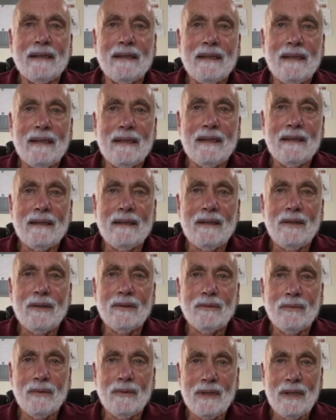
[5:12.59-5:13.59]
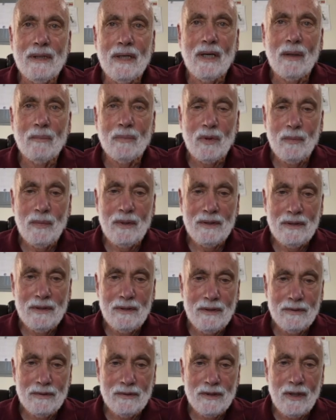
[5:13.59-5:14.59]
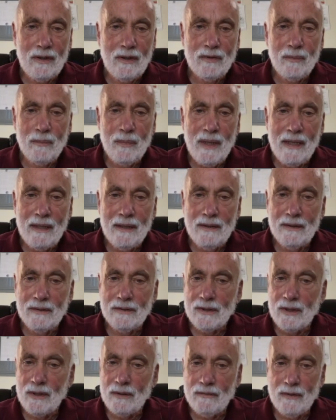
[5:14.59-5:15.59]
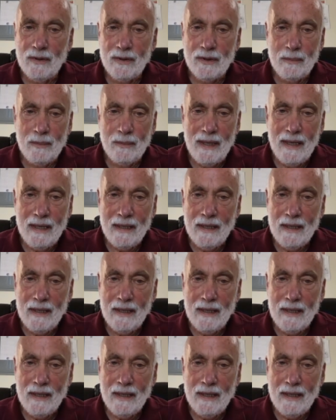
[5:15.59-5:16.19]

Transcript: you're really complimenting yourself and patting yourself on the back.